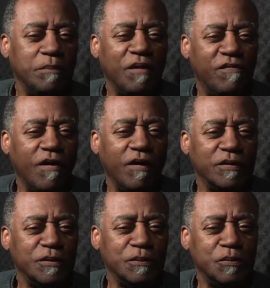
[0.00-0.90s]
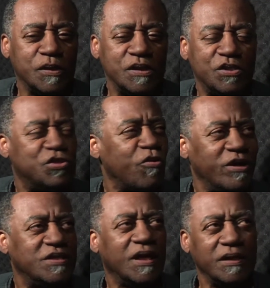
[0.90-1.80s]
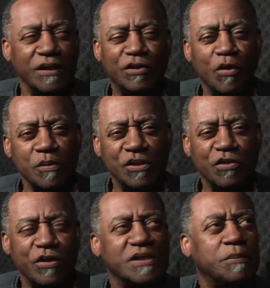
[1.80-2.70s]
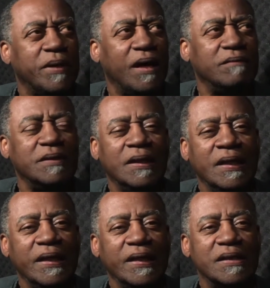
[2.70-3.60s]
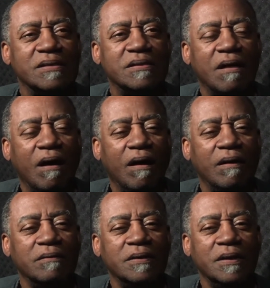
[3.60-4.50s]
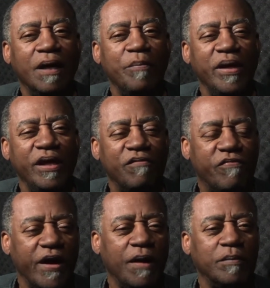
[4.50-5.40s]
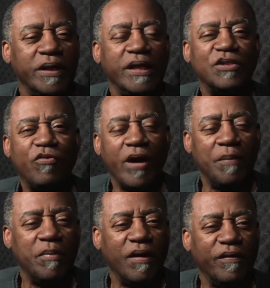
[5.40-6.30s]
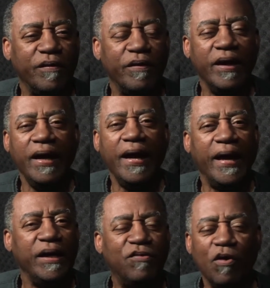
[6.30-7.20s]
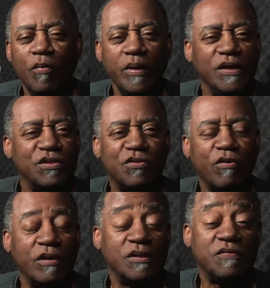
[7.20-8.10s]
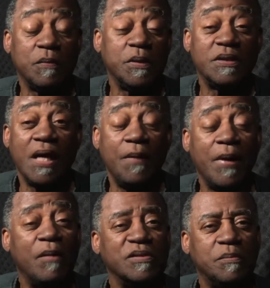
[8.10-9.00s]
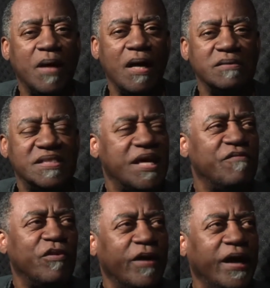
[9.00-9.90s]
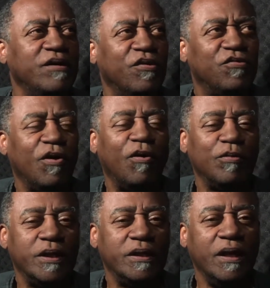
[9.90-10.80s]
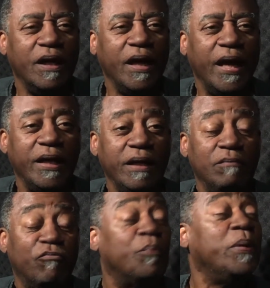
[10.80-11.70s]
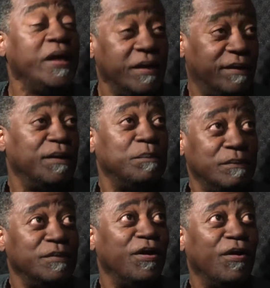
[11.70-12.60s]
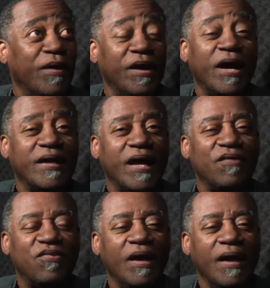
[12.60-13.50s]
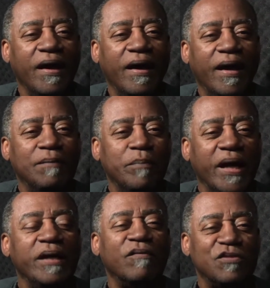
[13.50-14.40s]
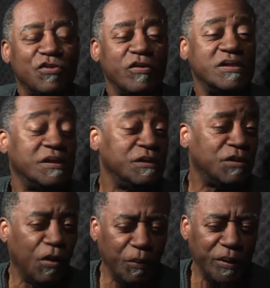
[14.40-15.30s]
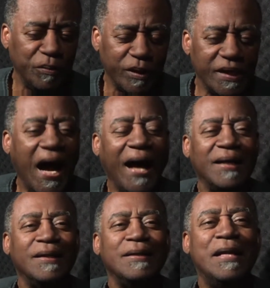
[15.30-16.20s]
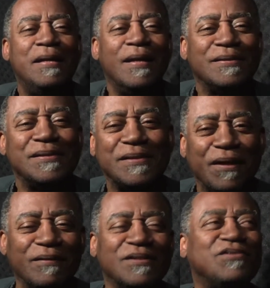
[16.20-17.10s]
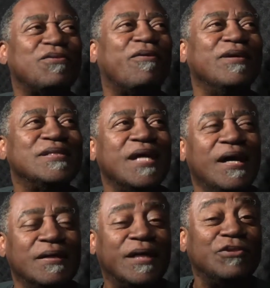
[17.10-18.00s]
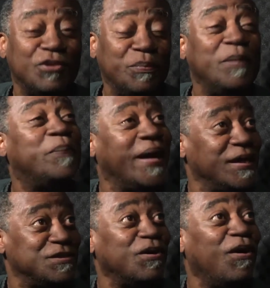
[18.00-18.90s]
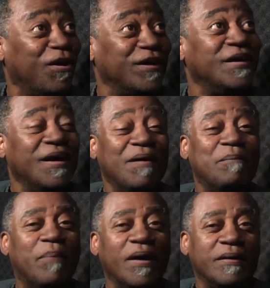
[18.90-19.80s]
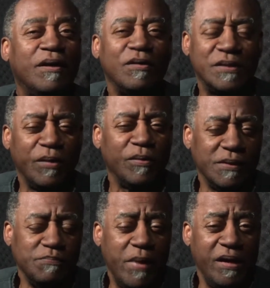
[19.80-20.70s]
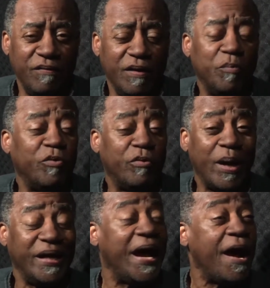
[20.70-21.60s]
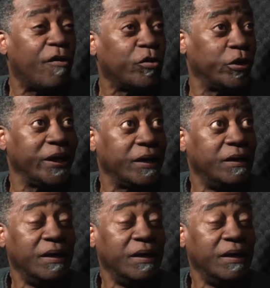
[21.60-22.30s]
My father was a storyteller. He told me stories about his immediate family, his grandmother, And he told me these stories from the time I was about 7 or 8 years old, and he repeated them, you And I guess, and many of the stories that he told me were not necessarily stories that should be passed on, but because they were, many of them were quite harrowing.